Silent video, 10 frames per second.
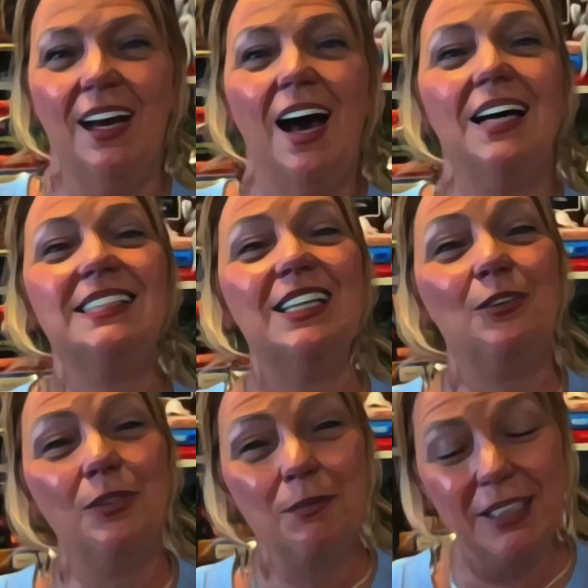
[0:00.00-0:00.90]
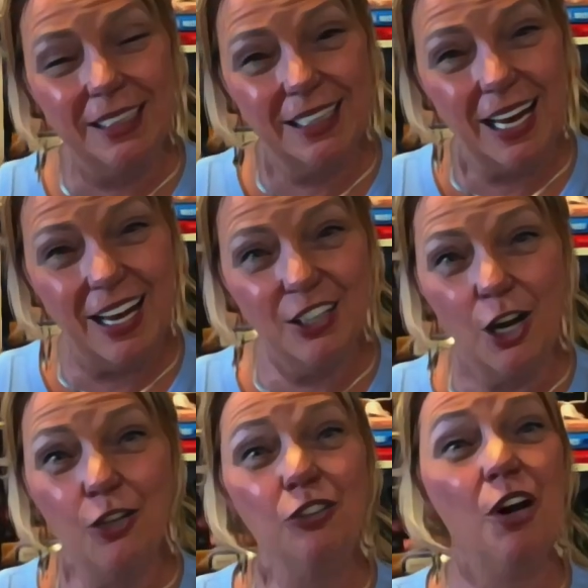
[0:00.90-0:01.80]
Until we meet again,
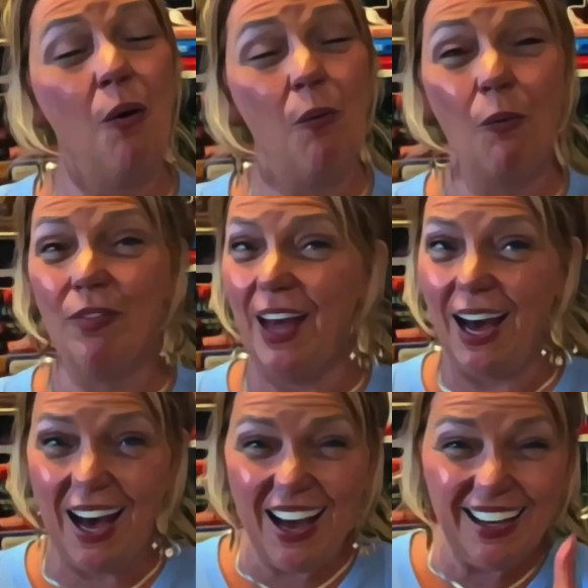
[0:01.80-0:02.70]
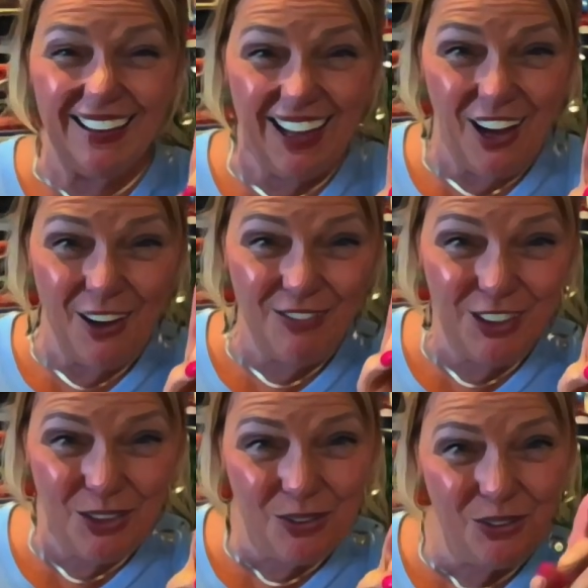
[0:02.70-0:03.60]
know that I love
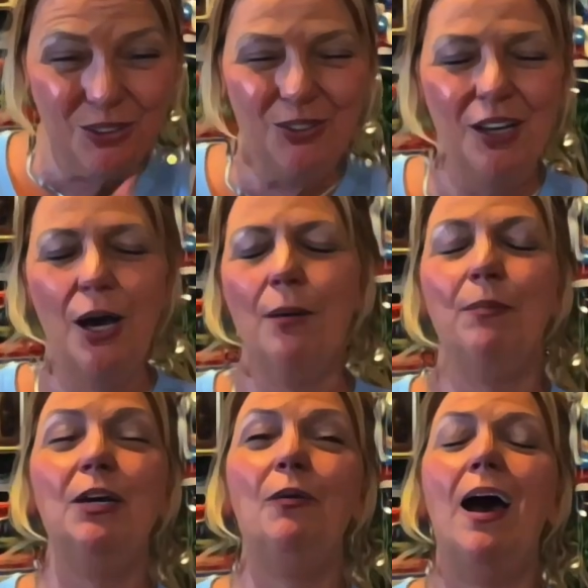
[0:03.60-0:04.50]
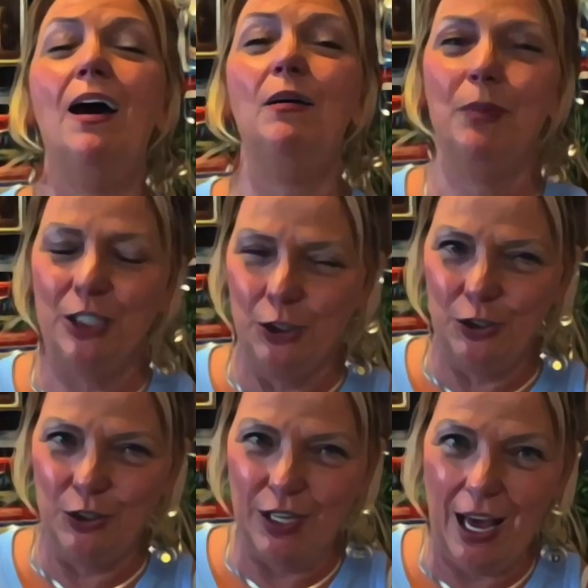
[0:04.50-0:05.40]
you. Be well, be
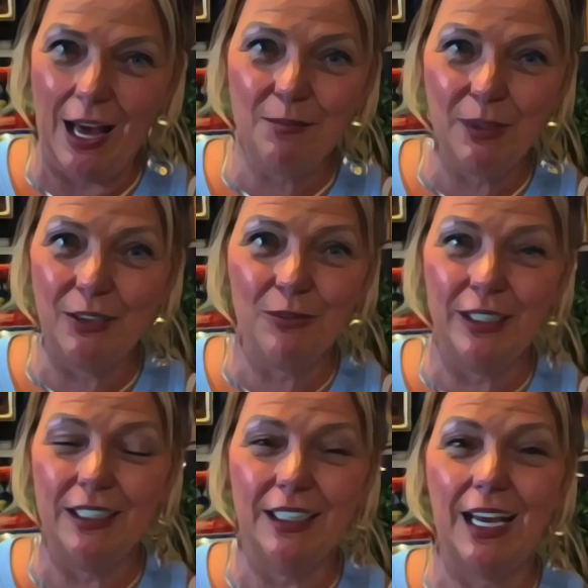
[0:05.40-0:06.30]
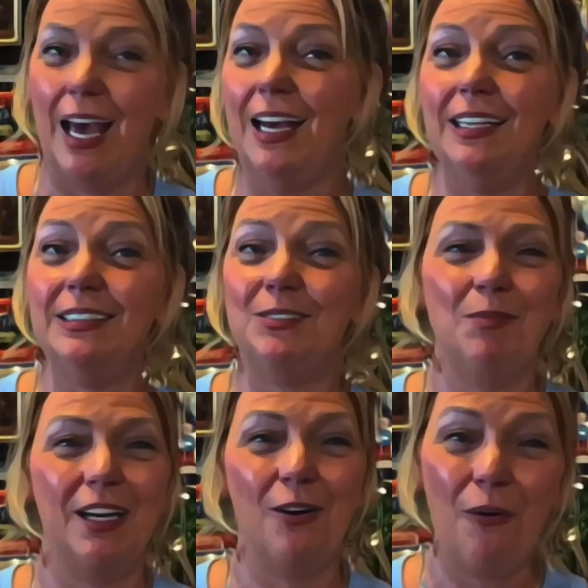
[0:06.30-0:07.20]
good, and be reading, and
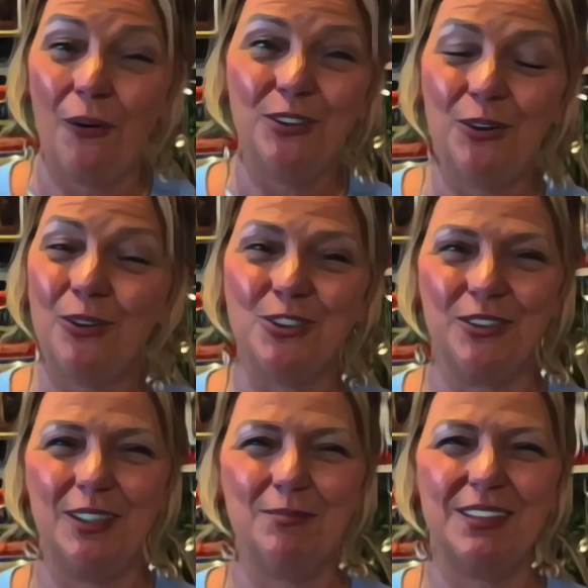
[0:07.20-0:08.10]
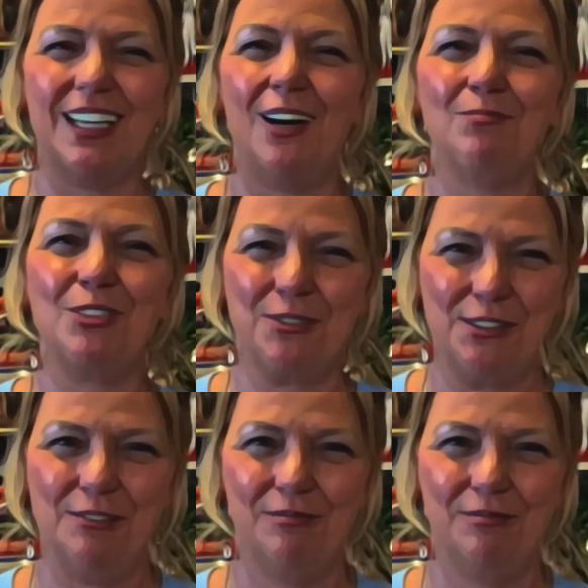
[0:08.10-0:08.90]
may all your dreams come true.